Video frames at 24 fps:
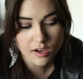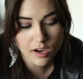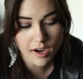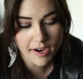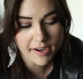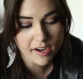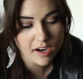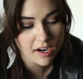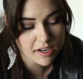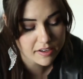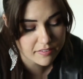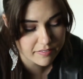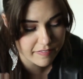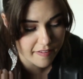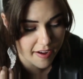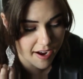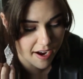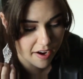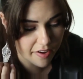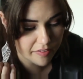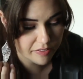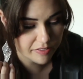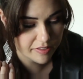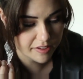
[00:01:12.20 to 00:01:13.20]
I kind of
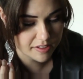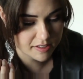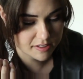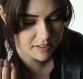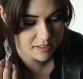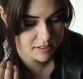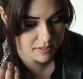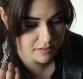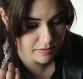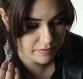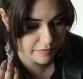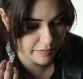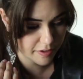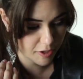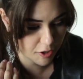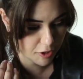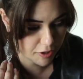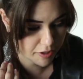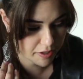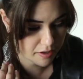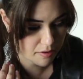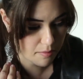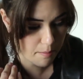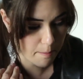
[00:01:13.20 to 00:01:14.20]
had this
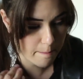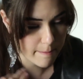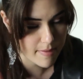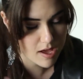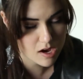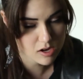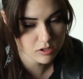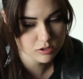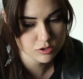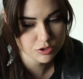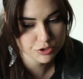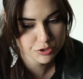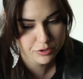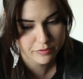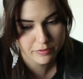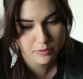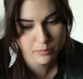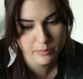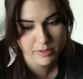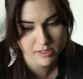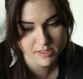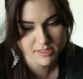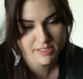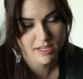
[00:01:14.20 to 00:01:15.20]
very
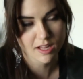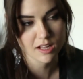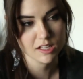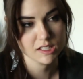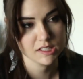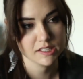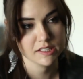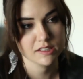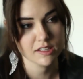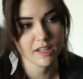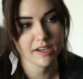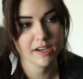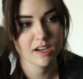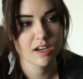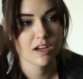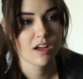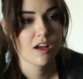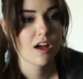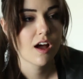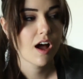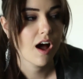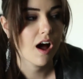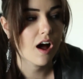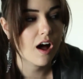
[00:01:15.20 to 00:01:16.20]
male-driven mentality, like
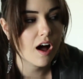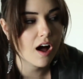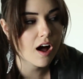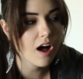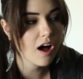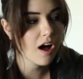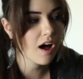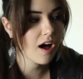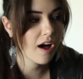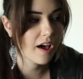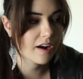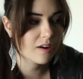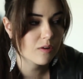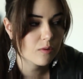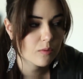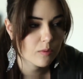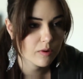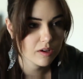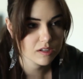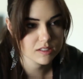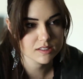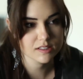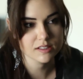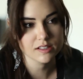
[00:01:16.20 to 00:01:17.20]
I don't
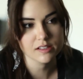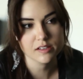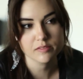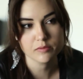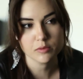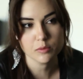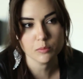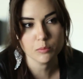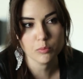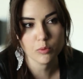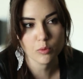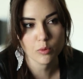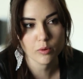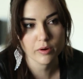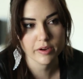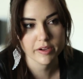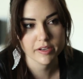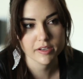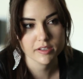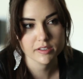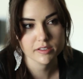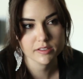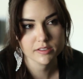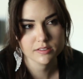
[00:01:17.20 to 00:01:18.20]
want to love a
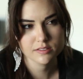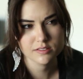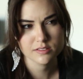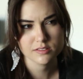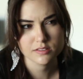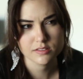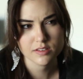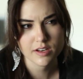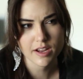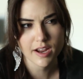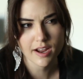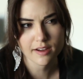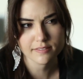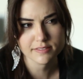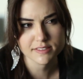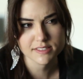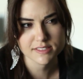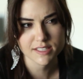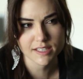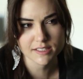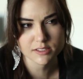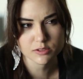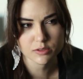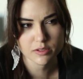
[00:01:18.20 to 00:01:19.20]
boy to have
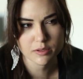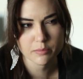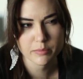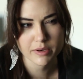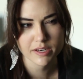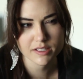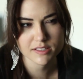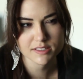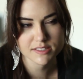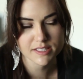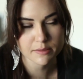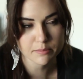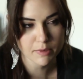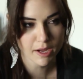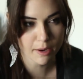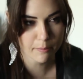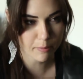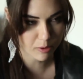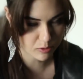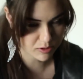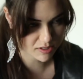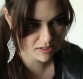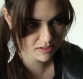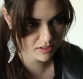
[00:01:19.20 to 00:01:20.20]
sex with him, but at the same
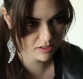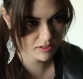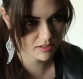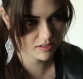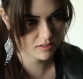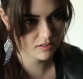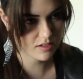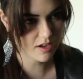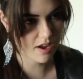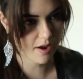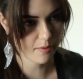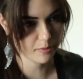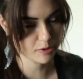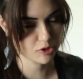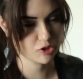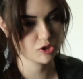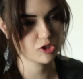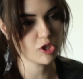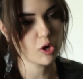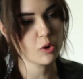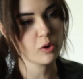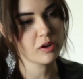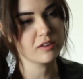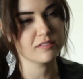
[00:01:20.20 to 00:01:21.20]
time I was
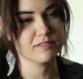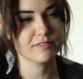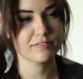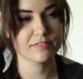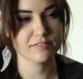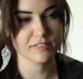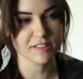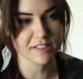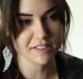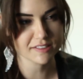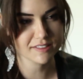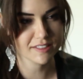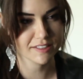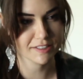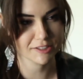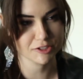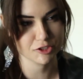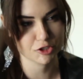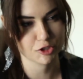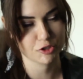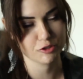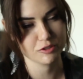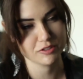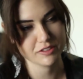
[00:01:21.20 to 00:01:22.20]
so conflicted
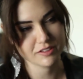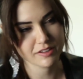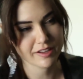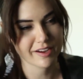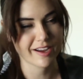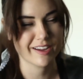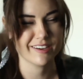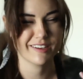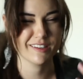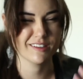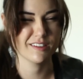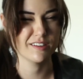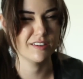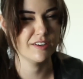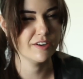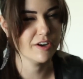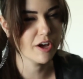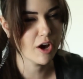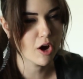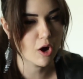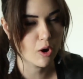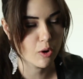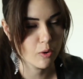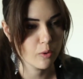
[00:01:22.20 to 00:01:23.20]
internally, like I didn't
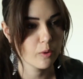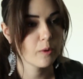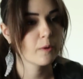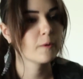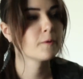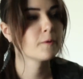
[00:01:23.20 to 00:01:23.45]
know,